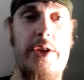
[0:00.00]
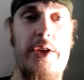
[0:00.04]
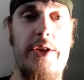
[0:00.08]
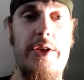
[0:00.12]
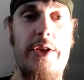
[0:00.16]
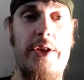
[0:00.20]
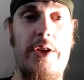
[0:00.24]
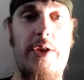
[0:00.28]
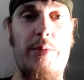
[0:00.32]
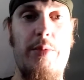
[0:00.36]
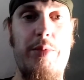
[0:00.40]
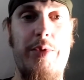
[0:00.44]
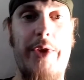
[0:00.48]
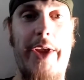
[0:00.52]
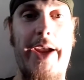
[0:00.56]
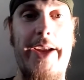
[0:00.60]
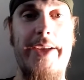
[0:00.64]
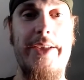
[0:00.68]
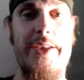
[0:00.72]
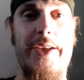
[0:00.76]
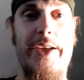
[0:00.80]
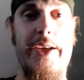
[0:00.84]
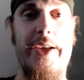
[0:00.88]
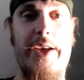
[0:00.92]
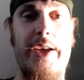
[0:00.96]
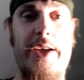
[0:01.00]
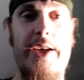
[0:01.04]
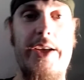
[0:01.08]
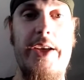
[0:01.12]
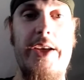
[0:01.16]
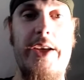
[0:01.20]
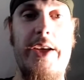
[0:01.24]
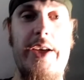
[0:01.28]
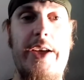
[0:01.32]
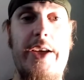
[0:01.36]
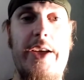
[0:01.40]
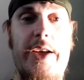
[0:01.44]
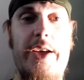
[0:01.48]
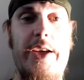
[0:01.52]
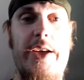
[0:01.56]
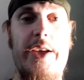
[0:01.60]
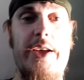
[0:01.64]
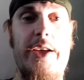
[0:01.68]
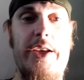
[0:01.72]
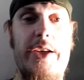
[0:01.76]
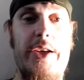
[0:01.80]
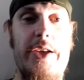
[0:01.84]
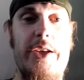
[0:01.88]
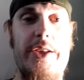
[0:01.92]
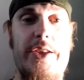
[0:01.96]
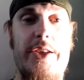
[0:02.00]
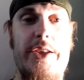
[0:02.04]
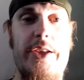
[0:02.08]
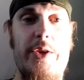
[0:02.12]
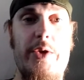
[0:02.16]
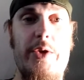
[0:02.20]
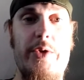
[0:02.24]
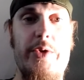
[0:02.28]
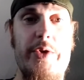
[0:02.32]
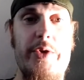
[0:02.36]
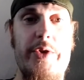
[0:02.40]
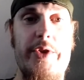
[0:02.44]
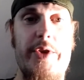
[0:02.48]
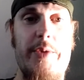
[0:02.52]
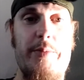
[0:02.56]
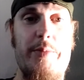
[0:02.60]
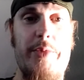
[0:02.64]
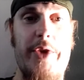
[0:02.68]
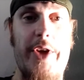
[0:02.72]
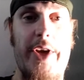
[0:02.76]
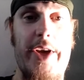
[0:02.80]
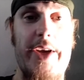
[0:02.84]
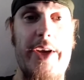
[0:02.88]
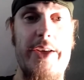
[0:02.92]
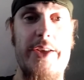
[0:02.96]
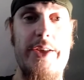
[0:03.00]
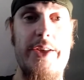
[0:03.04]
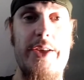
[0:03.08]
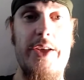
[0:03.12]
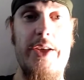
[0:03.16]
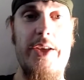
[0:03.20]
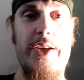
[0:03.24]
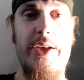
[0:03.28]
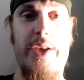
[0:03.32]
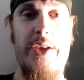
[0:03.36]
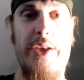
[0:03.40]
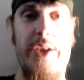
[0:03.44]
it's all plastic. You can see those are zip ties